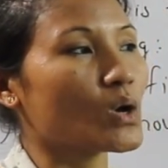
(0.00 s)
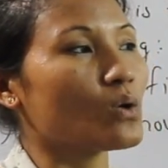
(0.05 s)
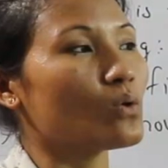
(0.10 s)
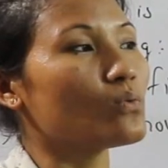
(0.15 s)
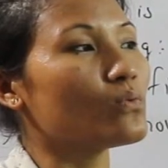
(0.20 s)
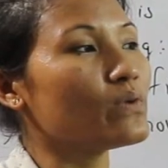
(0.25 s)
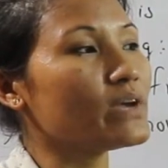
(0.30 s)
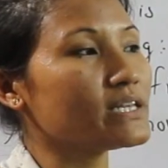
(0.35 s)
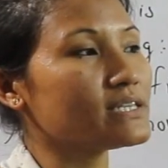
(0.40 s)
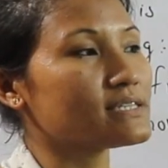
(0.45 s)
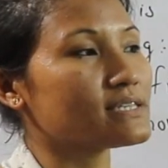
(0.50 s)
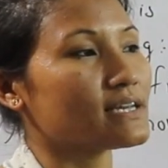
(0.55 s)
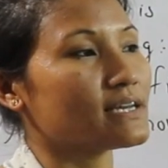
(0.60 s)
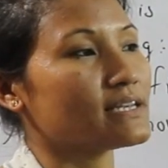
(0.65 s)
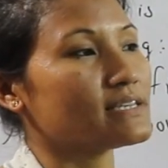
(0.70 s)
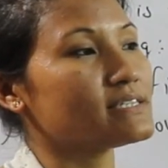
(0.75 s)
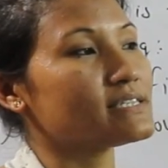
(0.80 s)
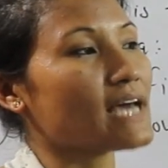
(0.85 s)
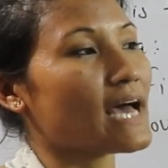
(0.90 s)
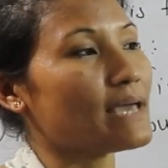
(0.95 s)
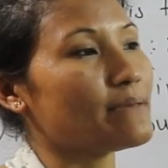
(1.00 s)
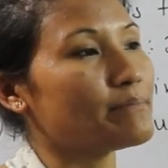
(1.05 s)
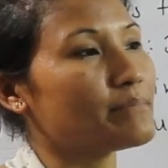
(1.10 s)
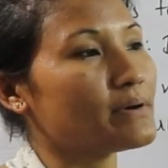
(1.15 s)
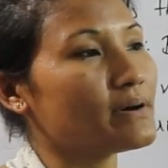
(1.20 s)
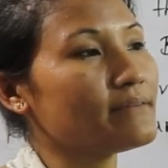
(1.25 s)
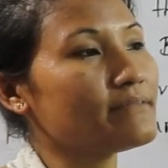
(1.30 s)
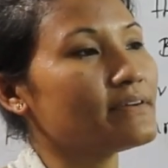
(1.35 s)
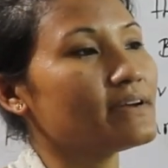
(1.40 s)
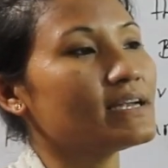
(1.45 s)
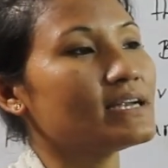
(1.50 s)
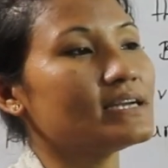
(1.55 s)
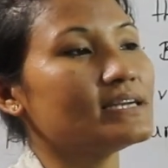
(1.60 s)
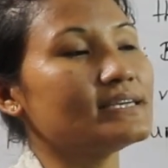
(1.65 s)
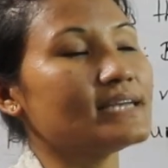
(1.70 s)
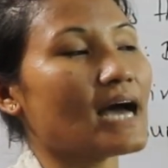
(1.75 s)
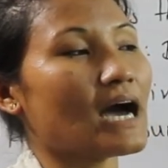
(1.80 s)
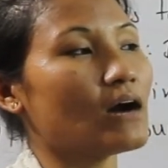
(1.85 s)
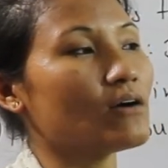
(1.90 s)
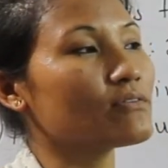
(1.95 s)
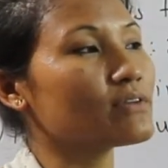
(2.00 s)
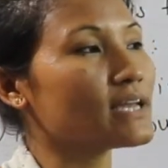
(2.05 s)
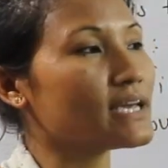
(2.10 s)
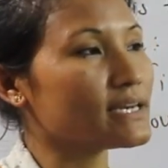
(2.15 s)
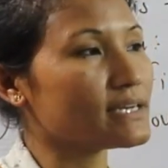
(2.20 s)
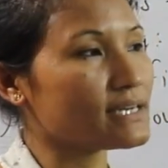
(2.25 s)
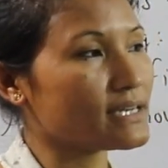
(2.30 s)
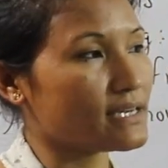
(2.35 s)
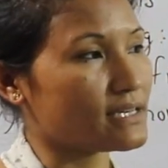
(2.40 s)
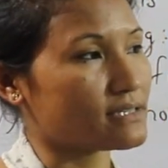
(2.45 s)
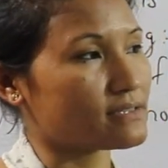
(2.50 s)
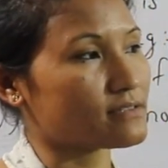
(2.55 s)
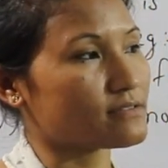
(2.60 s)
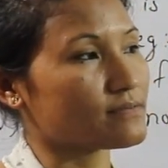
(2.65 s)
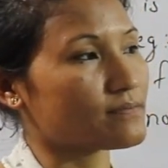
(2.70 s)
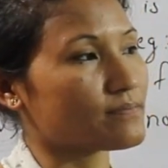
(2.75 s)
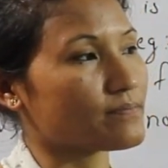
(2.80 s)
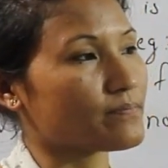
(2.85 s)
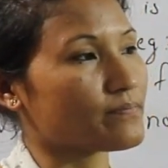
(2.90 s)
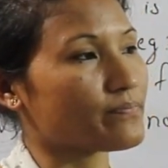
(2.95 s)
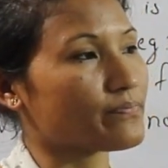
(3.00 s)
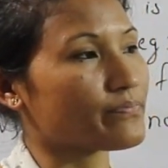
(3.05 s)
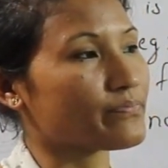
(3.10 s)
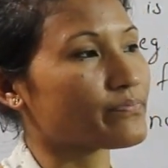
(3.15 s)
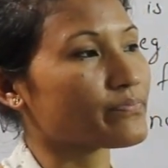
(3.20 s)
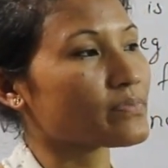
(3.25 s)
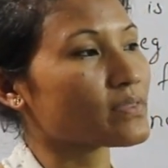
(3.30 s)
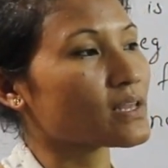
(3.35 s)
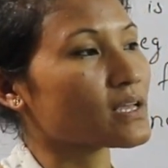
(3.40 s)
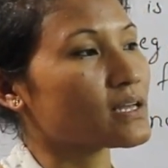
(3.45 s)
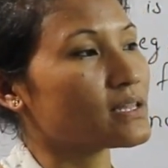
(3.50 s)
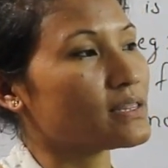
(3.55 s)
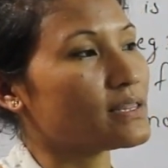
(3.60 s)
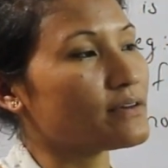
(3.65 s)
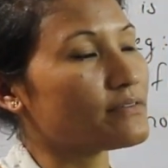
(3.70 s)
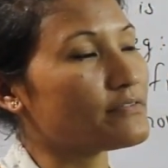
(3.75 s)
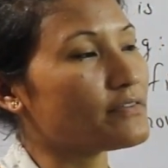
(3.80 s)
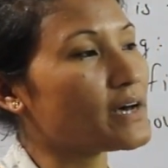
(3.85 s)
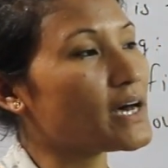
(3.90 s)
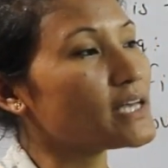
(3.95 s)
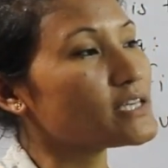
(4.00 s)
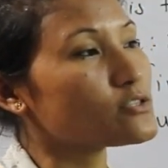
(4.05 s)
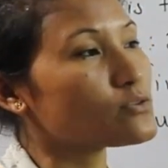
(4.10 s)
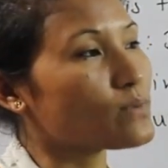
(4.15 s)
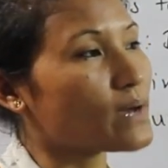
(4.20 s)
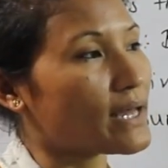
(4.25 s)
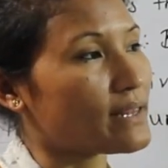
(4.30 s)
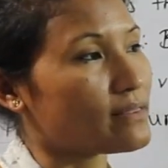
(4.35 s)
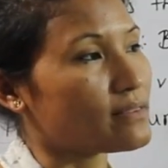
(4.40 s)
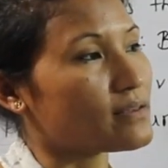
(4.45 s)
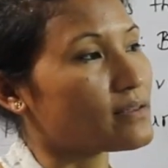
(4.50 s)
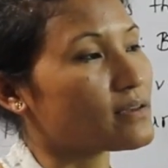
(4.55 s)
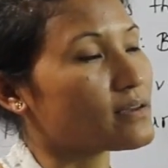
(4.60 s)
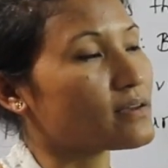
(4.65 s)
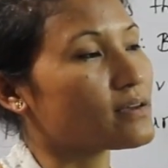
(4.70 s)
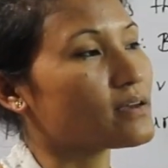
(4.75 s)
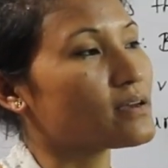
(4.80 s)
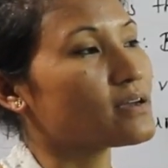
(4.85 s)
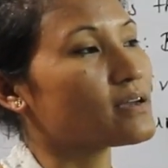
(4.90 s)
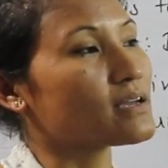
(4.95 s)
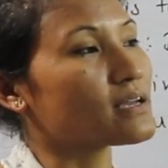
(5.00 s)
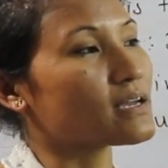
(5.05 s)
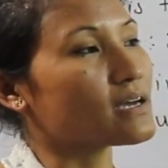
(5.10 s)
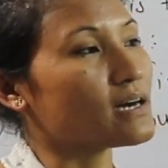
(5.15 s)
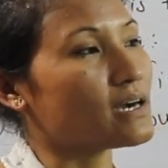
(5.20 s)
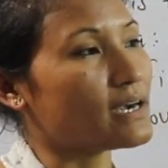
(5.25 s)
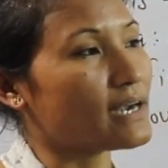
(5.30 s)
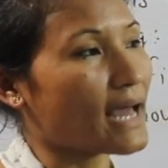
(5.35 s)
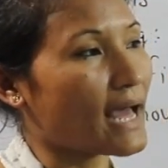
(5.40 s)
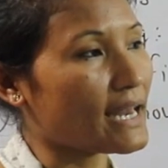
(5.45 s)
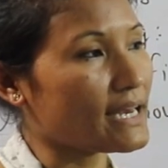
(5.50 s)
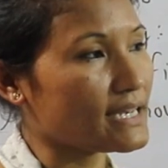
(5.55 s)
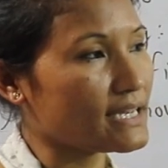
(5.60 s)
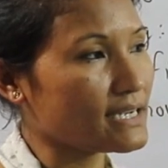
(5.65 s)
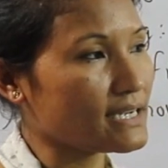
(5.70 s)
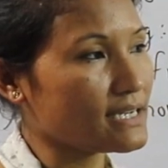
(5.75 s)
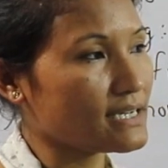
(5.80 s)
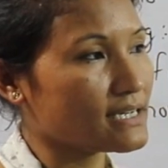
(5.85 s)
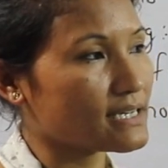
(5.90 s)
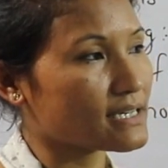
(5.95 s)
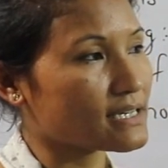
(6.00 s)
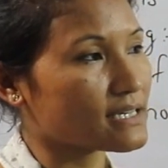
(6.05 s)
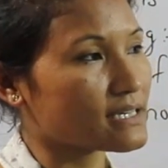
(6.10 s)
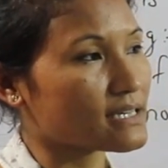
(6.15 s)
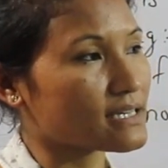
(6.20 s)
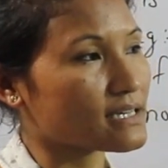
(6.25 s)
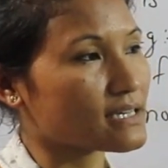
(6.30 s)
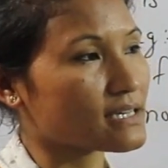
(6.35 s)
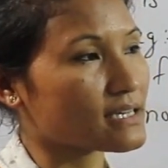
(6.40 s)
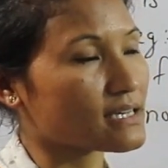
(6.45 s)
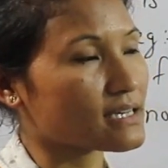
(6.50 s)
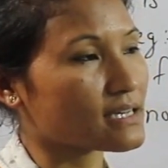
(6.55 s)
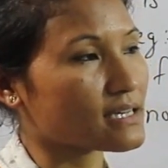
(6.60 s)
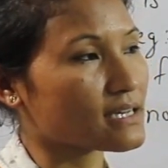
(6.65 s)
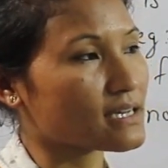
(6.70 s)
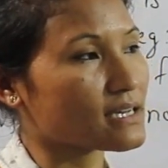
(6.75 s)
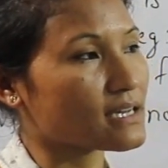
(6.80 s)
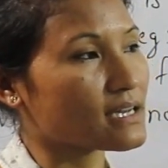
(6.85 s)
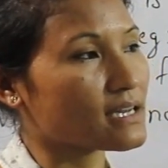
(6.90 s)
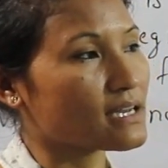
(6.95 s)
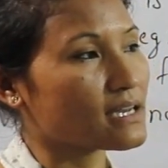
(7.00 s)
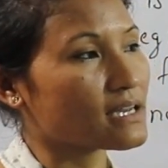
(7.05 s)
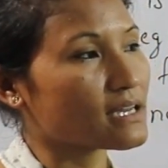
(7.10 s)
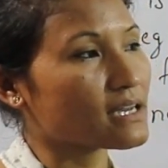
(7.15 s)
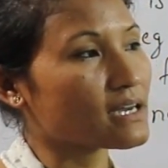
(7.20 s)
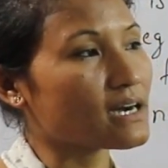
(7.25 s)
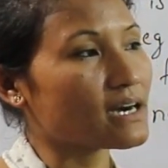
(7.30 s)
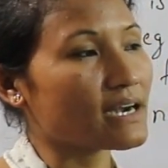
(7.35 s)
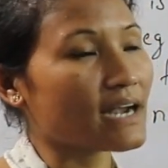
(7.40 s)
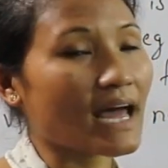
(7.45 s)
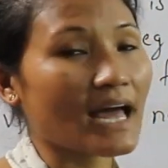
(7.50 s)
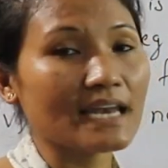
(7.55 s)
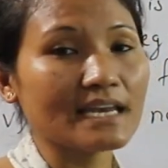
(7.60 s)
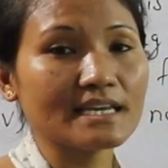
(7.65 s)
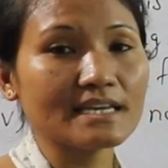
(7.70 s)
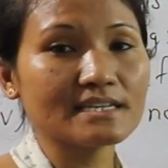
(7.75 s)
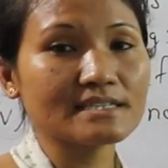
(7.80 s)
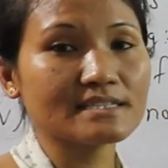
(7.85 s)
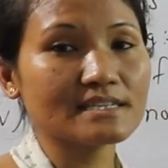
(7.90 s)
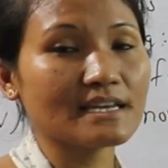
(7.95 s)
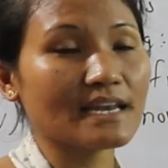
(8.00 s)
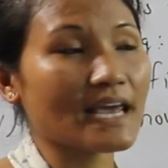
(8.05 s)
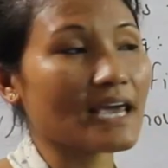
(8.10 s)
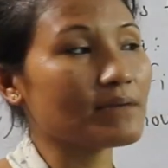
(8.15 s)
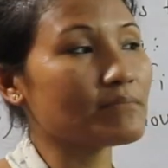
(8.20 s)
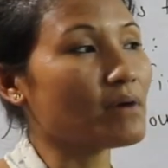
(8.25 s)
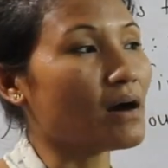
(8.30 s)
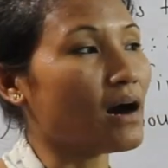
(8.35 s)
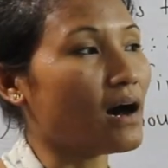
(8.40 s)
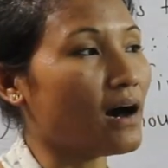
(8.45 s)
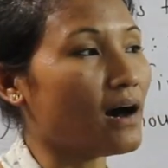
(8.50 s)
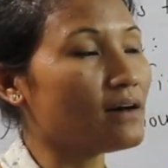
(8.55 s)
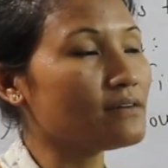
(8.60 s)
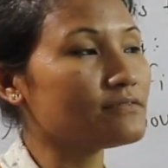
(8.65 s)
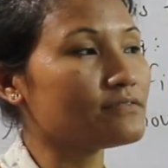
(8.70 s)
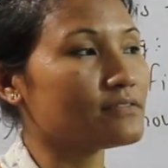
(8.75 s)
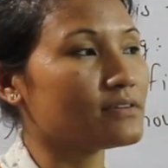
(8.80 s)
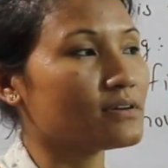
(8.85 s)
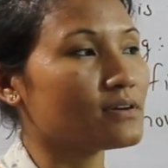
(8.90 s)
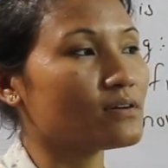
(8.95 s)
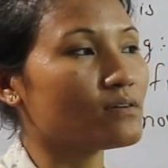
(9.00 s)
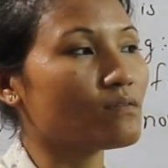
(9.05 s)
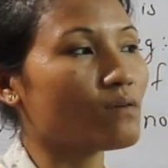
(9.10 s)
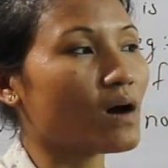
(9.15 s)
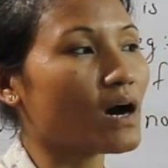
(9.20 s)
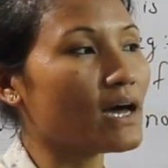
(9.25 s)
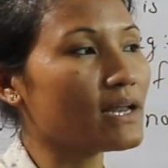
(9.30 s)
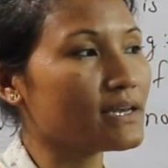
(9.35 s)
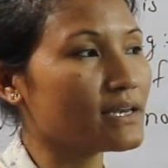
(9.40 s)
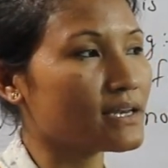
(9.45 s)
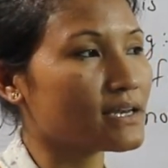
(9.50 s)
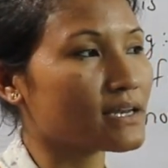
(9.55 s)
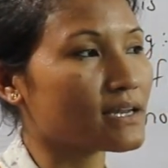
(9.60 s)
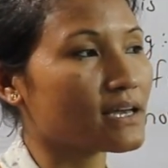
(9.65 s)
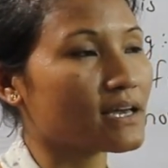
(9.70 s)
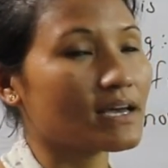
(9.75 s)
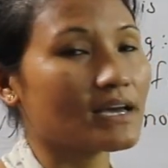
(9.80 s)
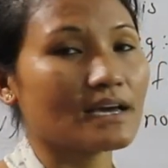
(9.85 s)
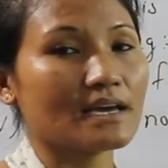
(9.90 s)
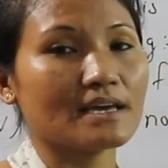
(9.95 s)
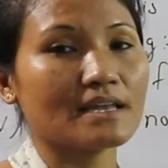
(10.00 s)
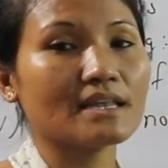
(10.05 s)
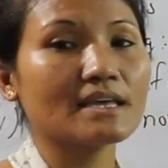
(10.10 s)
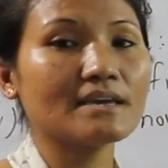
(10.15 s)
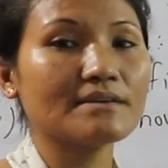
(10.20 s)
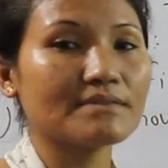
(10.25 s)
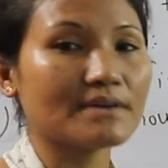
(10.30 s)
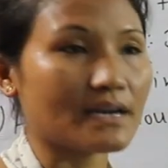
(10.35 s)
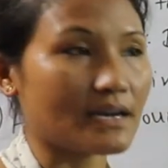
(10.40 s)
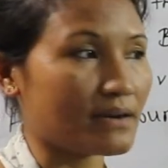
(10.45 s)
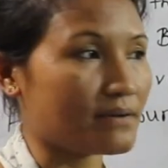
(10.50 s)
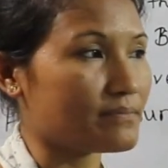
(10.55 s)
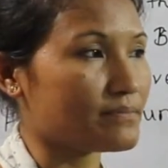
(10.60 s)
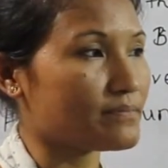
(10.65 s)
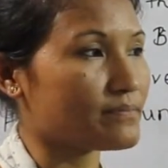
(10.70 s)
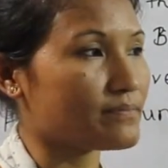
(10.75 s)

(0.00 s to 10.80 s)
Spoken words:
Which type of noun it is? The first one, Karnali. Karnali is the name of what? River.